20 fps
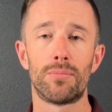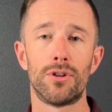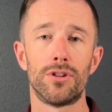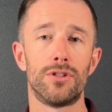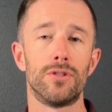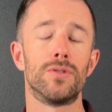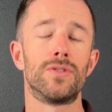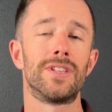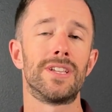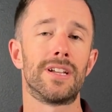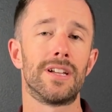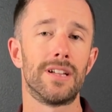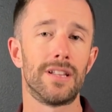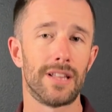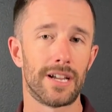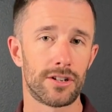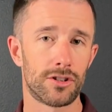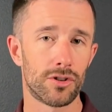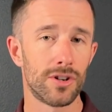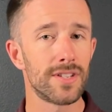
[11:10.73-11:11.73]
producing
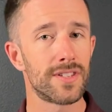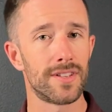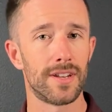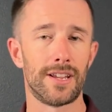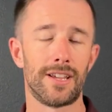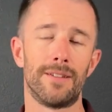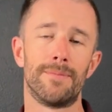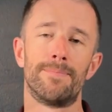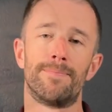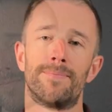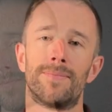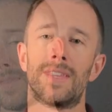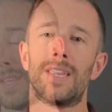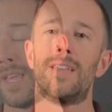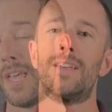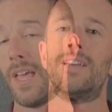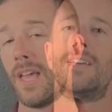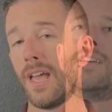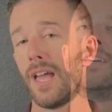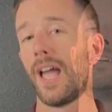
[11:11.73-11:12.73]
electricity.
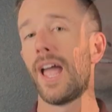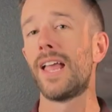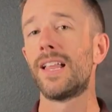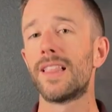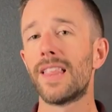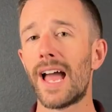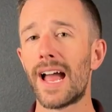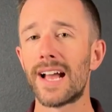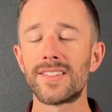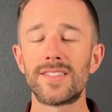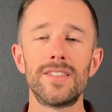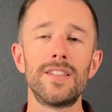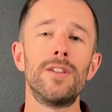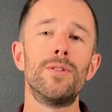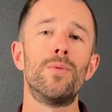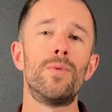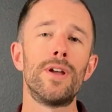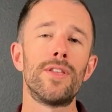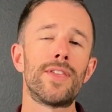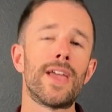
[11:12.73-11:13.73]
And lastly,
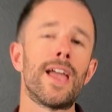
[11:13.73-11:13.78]
with